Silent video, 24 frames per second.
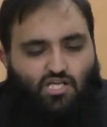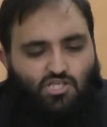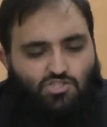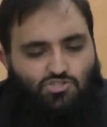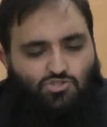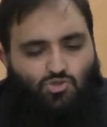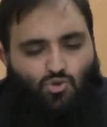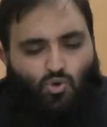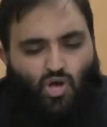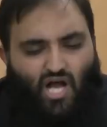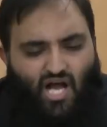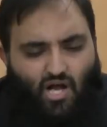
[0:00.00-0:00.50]

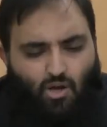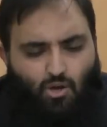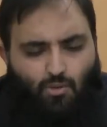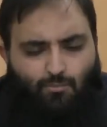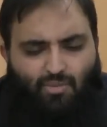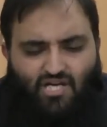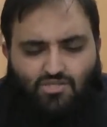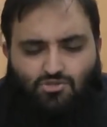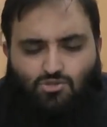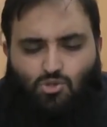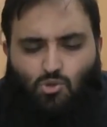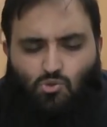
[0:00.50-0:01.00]
So how
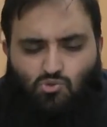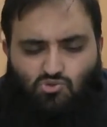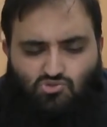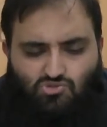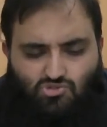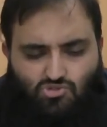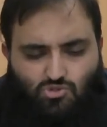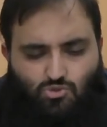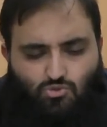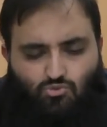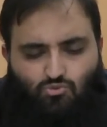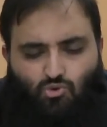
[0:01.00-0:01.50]
about
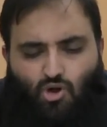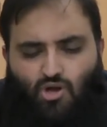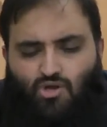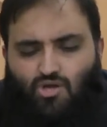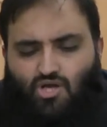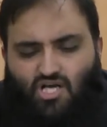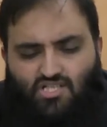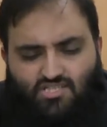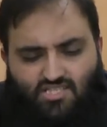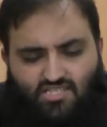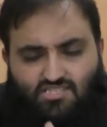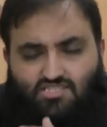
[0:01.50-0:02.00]
those who
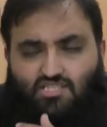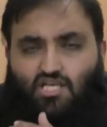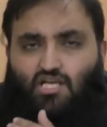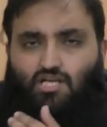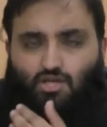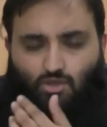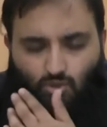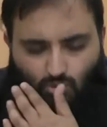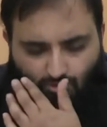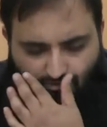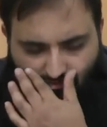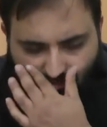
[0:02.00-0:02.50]
wrong others
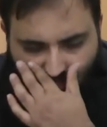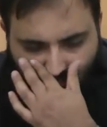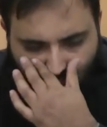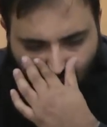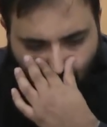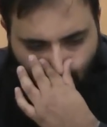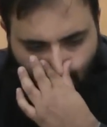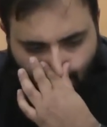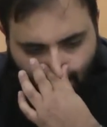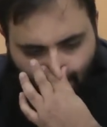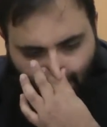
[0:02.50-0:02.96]
unlawfully?